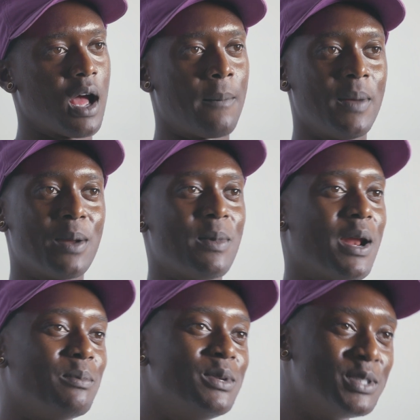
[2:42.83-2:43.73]
I met him
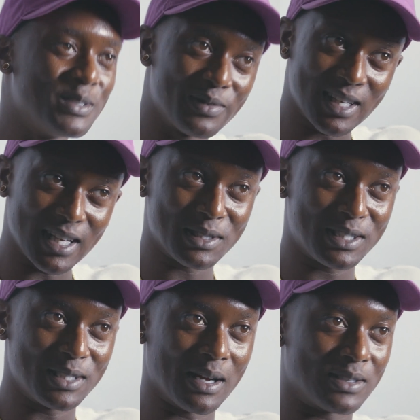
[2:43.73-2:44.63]
at a music video
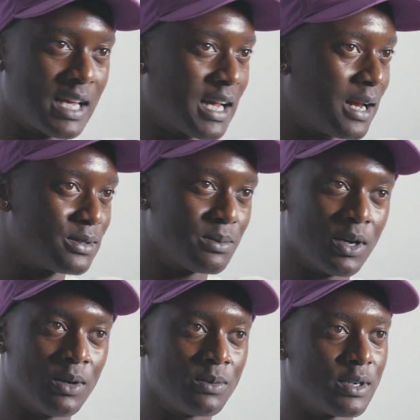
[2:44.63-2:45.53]
shoot. I was hanging out with some
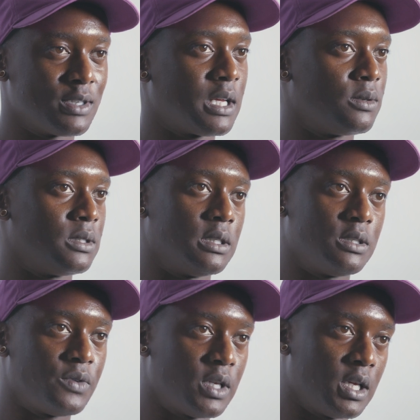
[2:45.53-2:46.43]
homegirls. They was in
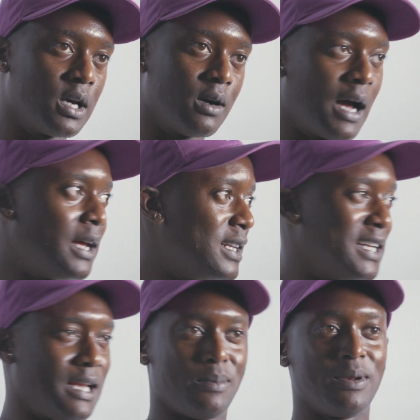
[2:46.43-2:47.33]
this video. I
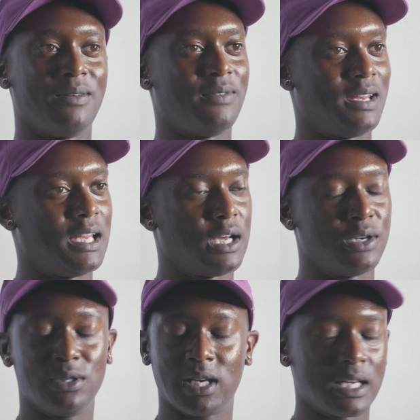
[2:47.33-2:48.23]
ended up in the video.
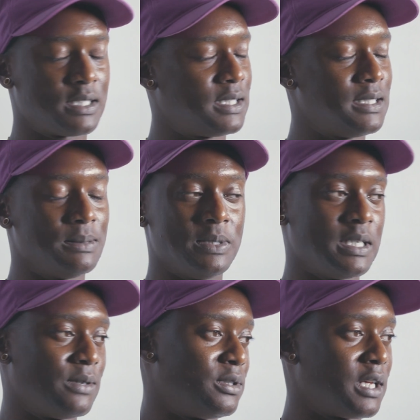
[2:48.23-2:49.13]
You can't see
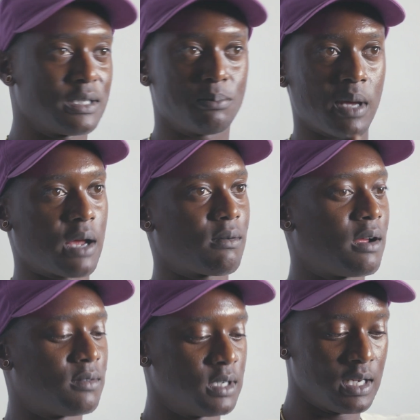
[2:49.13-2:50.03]
me. I was like
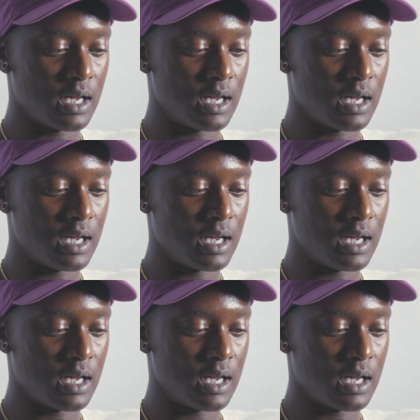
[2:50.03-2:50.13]
background.